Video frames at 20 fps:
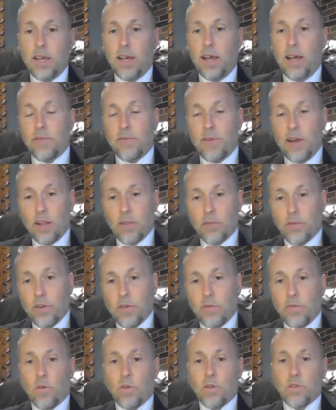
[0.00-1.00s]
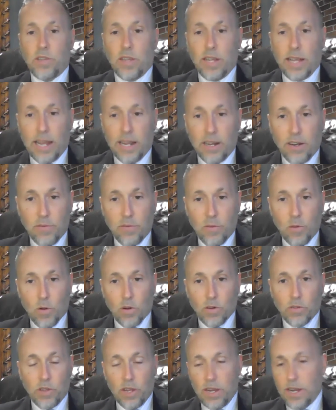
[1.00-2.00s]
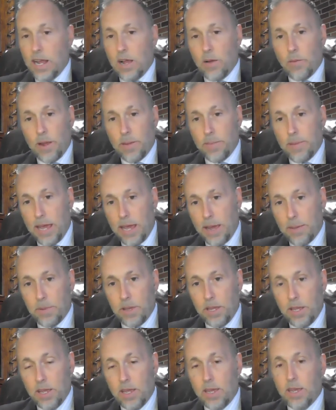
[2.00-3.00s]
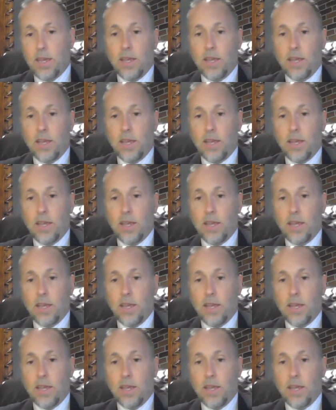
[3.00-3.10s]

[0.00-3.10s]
I filed for divorce, I got a divorce, and now I'm happy,